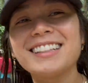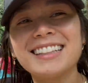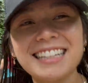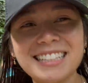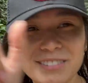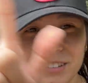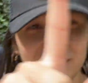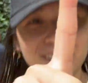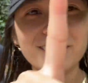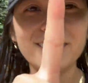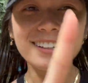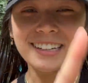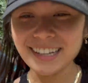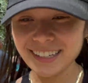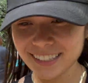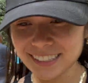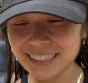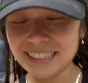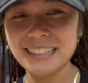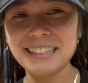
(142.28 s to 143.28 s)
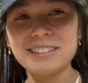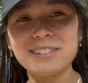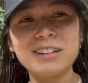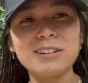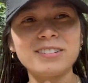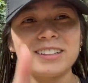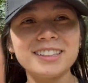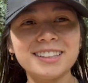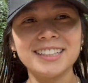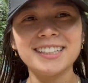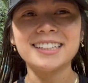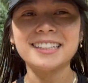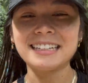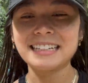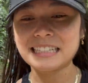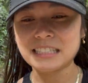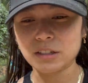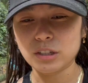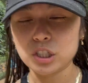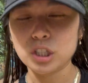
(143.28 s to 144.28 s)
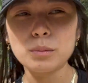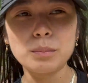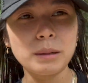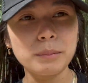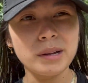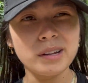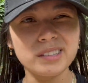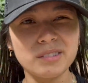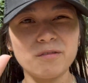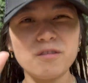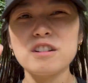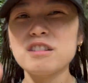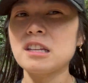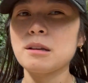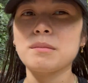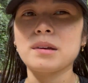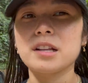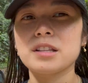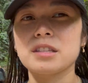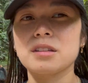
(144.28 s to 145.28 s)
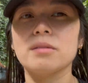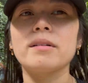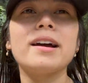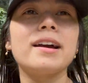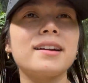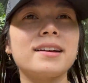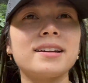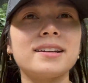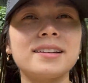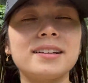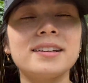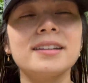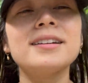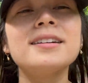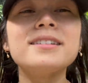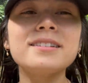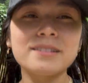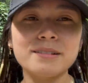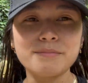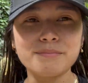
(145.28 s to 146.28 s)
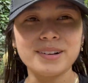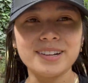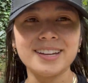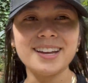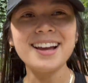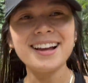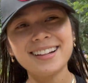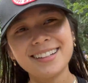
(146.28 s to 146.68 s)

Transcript: that's where we're going next. It's only 1:30, so it should be about 15 minutes away. But yeah.